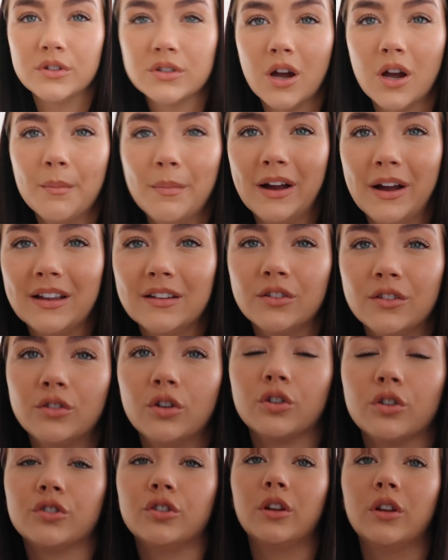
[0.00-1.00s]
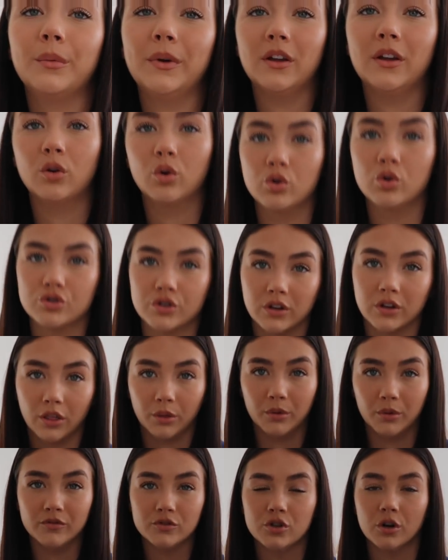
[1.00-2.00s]
one to come back in stock so that we can order
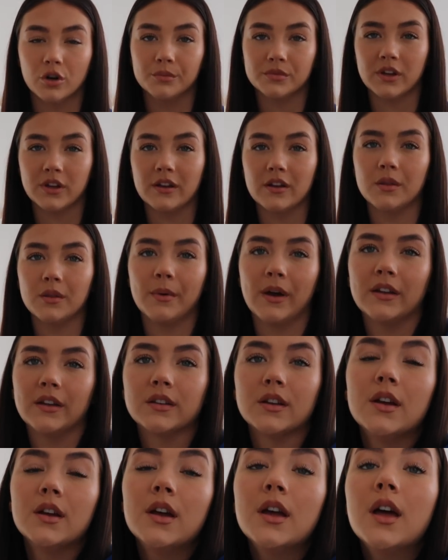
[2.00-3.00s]
another one for Tom's side of the bed.